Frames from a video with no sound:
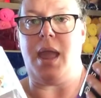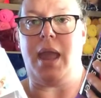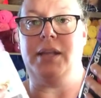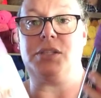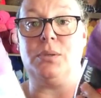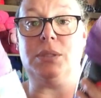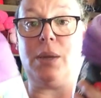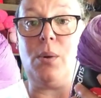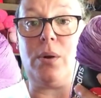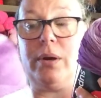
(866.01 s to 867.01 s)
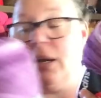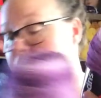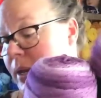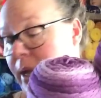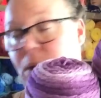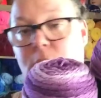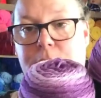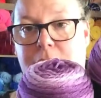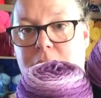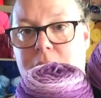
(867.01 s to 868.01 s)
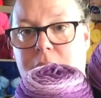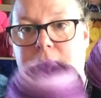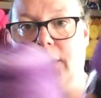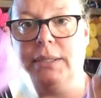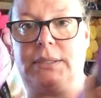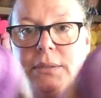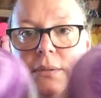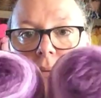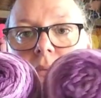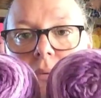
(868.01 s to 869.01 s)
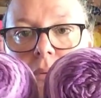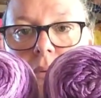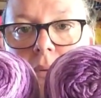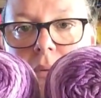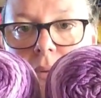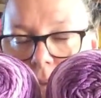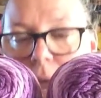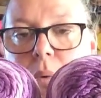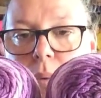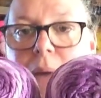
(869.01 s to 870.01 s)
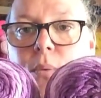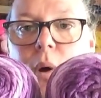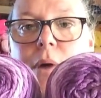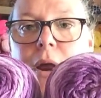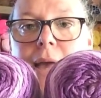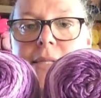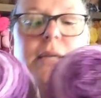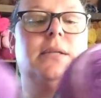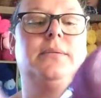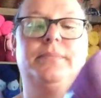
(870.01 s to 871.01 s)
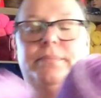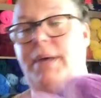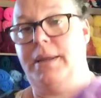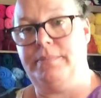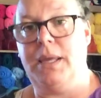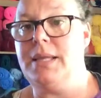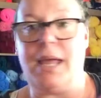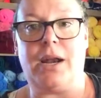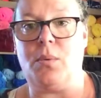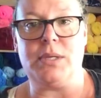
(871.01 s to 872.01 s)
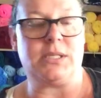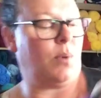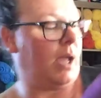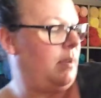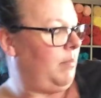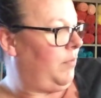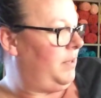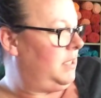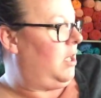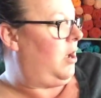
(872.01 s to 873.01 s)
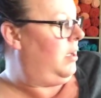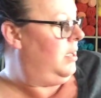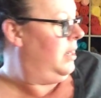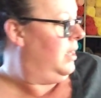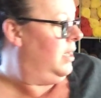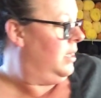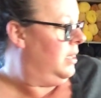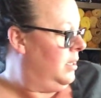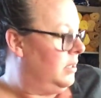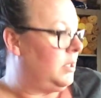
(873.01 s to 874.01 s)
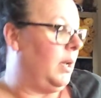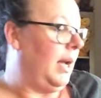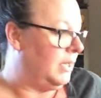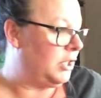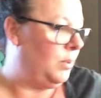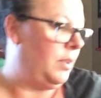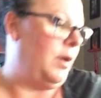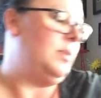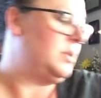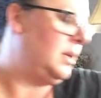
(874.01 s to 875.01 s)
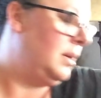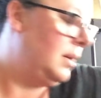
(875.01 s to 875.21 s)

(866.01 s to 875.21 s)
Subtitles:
And as soon as I order it and then I go and buy yarn on clearance, now my Walmart has it. But isn't that always the way? Murphy's Law. So I got 2 of those.